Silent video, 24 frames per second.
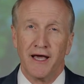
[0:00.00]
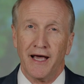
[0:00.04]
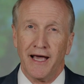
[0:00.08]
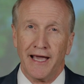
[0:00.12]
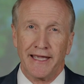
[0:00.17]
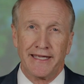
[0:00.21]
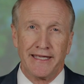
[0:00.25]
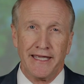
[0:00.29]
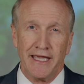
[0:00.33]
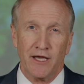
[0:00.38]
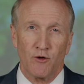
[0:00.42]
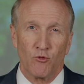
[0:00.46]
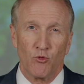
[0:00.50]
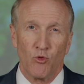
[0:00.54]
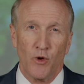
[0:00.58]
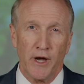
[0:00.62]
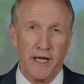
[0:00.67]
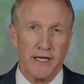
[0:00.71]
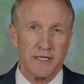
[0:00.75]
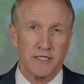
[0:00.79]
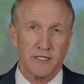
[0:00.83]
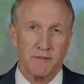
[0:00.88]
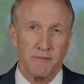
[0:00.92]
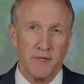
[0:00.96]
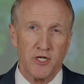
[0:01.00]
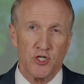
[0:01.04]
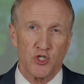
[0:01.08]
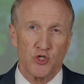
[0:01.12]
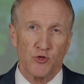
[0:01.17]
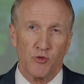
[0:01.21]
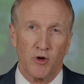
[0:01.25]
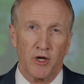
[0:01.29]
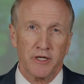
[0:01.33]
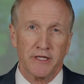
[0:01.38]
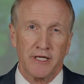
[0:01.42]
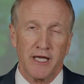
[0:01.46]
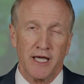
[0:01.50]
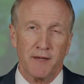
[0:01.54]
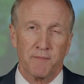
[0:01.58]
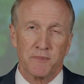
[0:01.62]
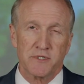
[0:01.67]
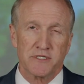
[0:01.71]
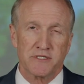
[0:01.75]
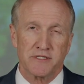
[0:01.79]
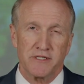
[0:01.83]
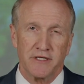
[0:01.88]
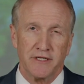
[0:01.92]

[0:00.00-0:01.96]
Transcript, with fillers: I can't wait to meet you on campus